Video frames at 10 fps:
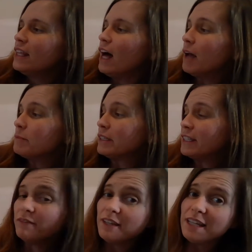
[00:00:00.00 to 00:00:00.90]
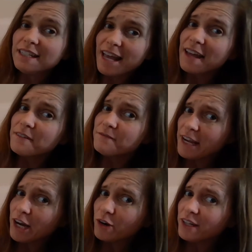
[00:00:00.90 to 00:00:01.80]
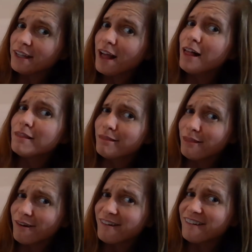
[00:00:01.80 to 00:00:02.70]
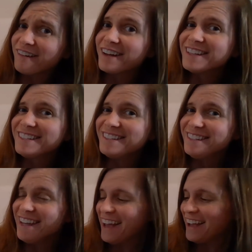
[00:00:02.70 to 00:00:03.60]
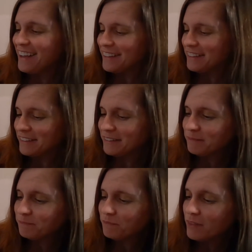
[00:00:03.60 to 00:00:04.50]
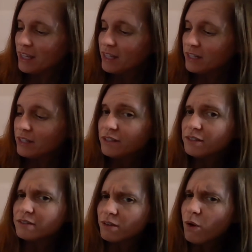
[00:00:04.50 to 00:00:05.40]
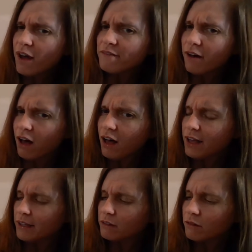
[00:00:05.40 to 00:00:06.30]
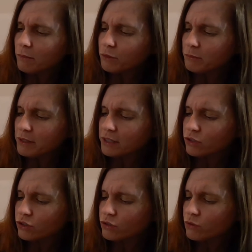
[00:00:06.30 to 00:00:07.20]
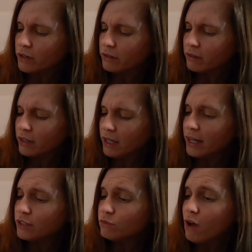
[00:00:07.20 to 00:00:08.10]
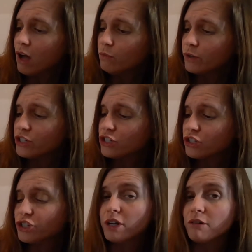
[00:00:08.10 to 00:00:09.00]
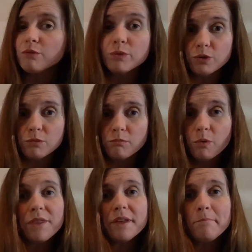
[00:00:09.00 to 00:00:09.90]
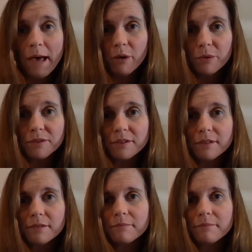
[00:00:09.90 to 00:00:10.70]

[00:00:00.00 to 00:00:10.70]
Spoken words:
I believe he has had a very long day. So have I, grumbled Mr. Snore, and I do not wish to share a room with a mouse.